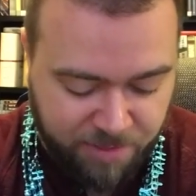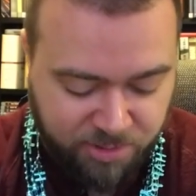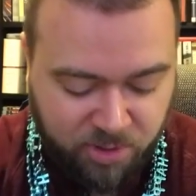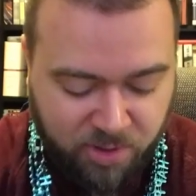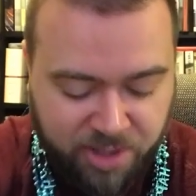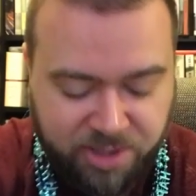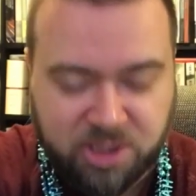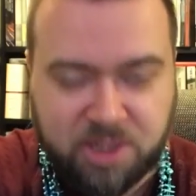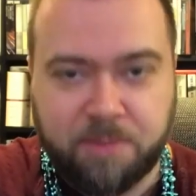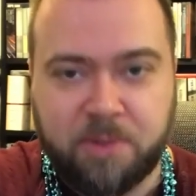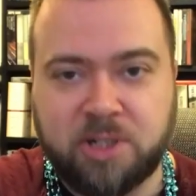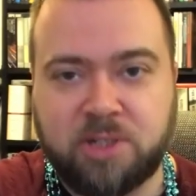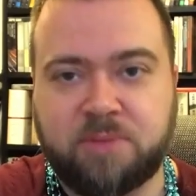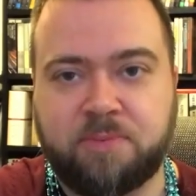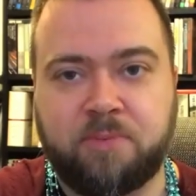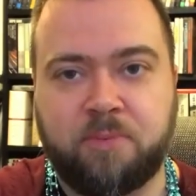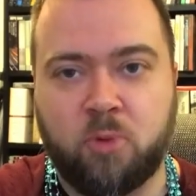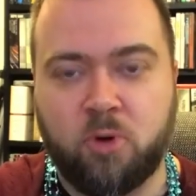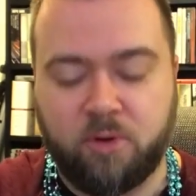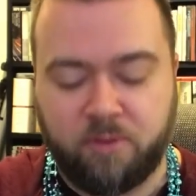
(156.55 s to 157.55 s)
So yeah, just a bunch
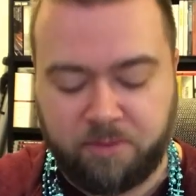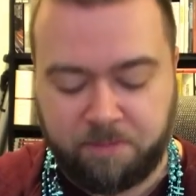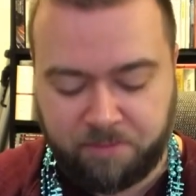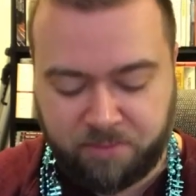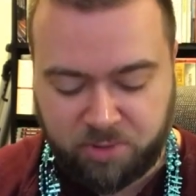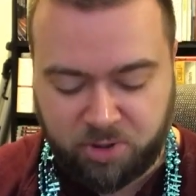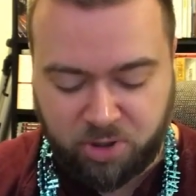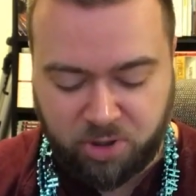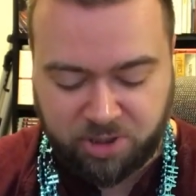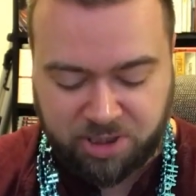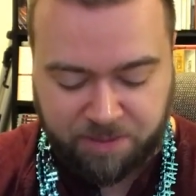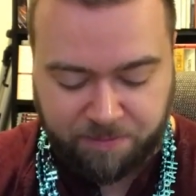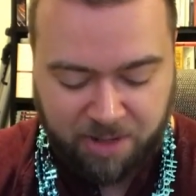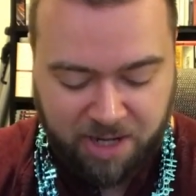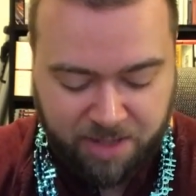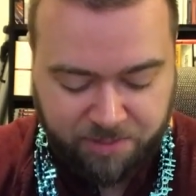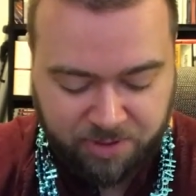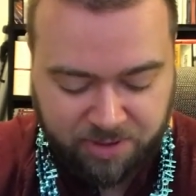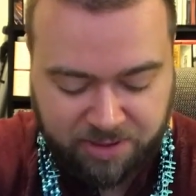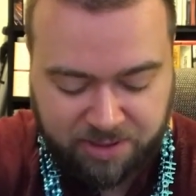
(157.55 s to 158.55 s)
more Tootsie
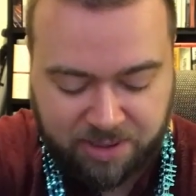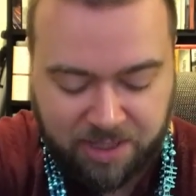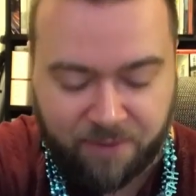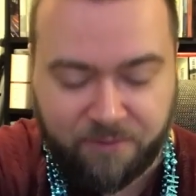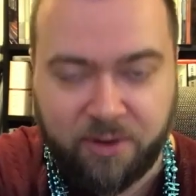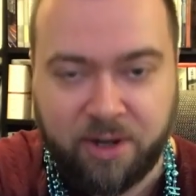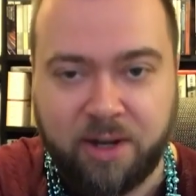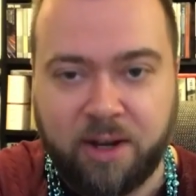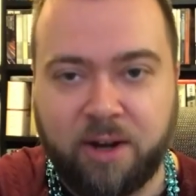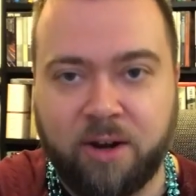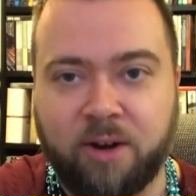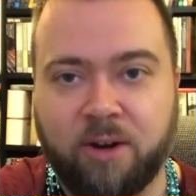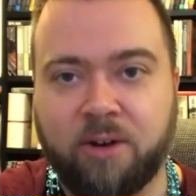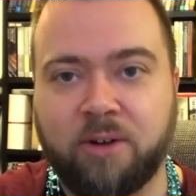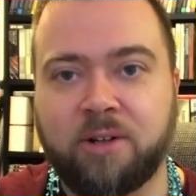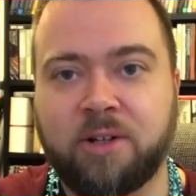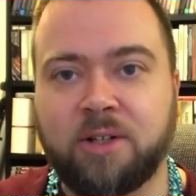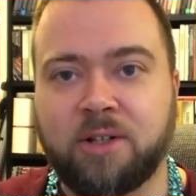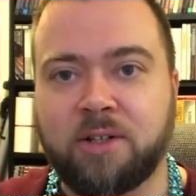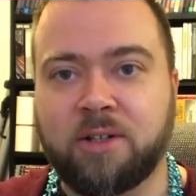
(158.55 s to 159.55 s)
Pops and stuff in
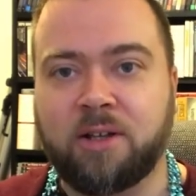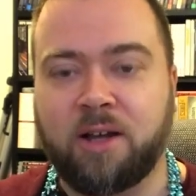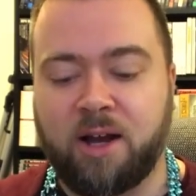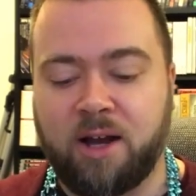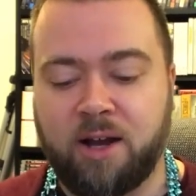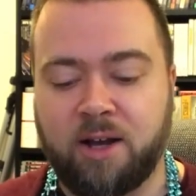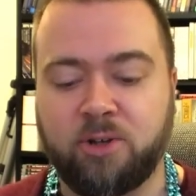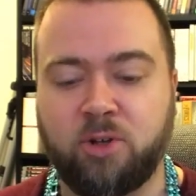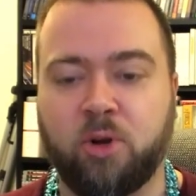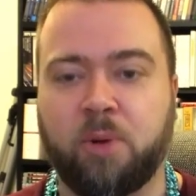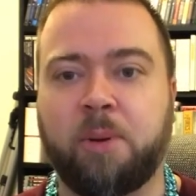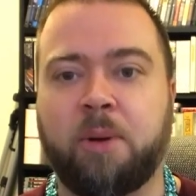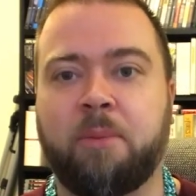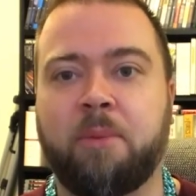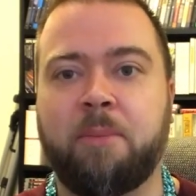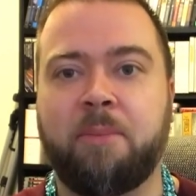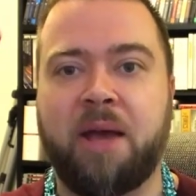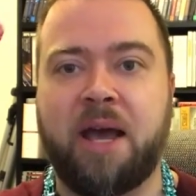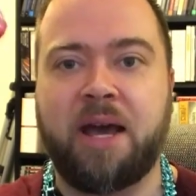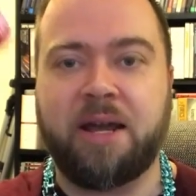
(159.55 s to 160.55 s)
here. York
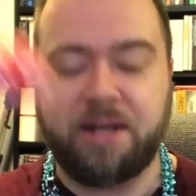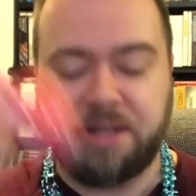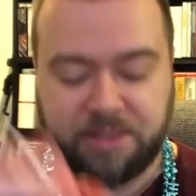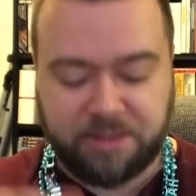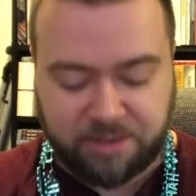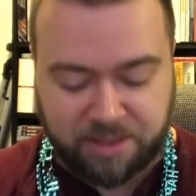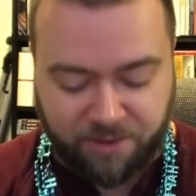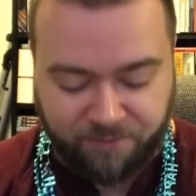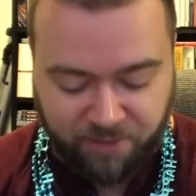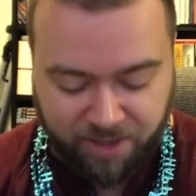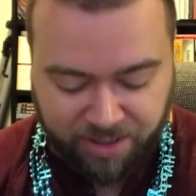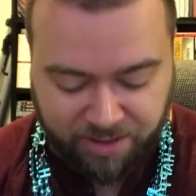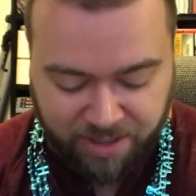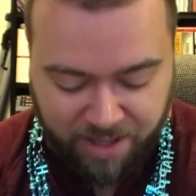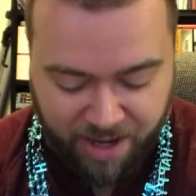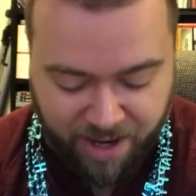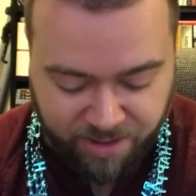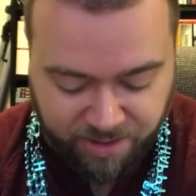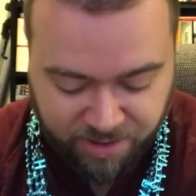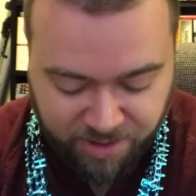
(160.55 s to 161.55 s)
Peppermint Patties, stuff like
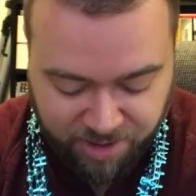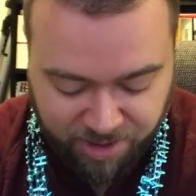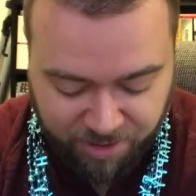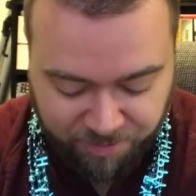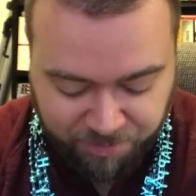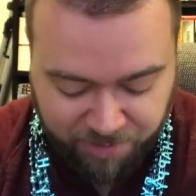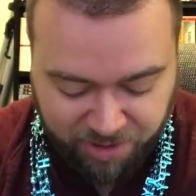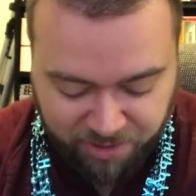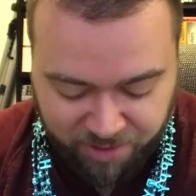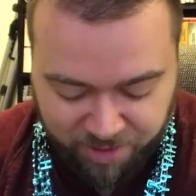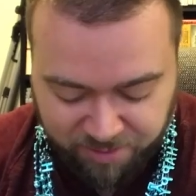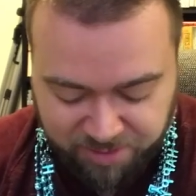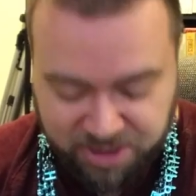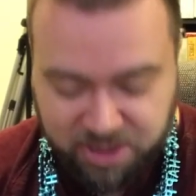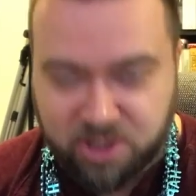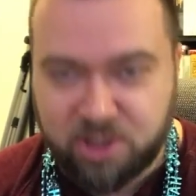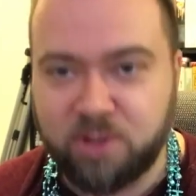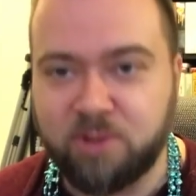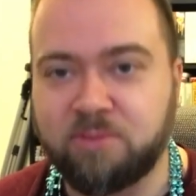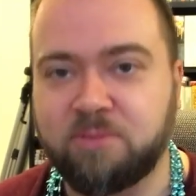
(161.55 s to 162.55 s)
that. By the way, that was
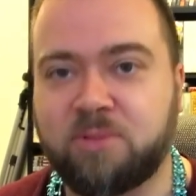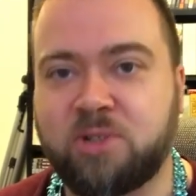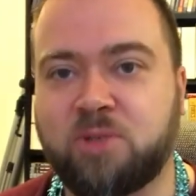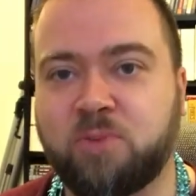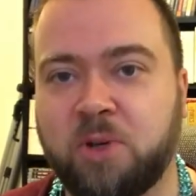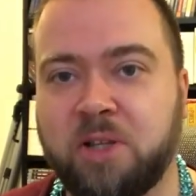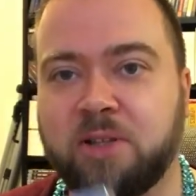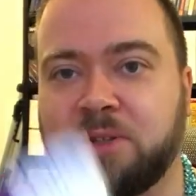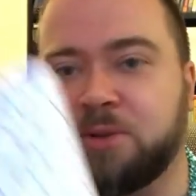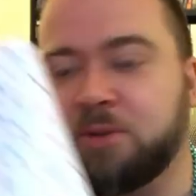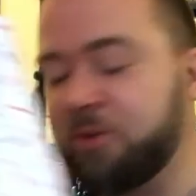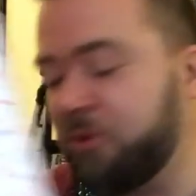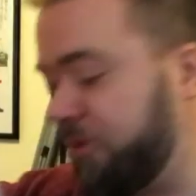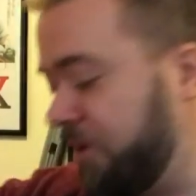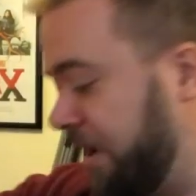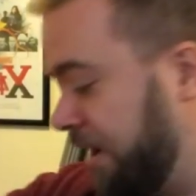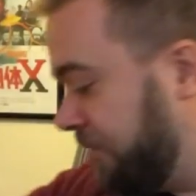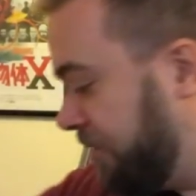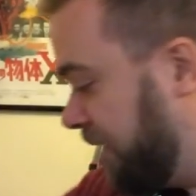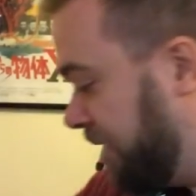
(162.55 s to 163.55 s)
a cute, sweet little
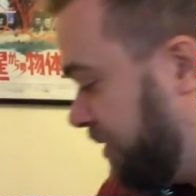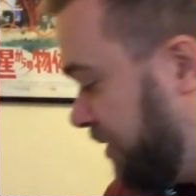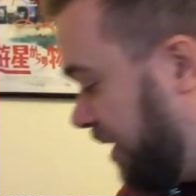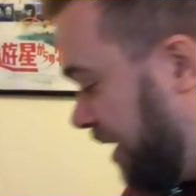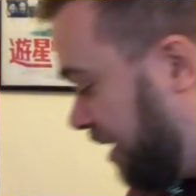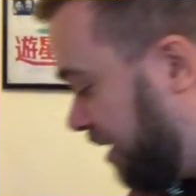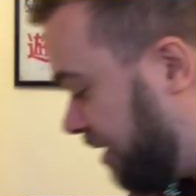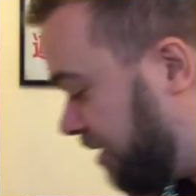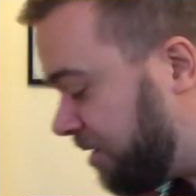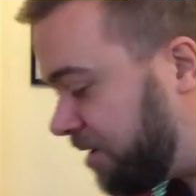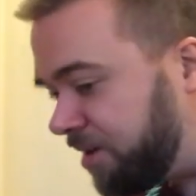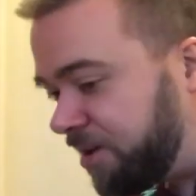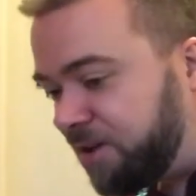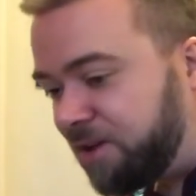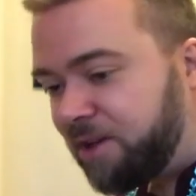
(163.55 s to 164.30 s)
thing right there.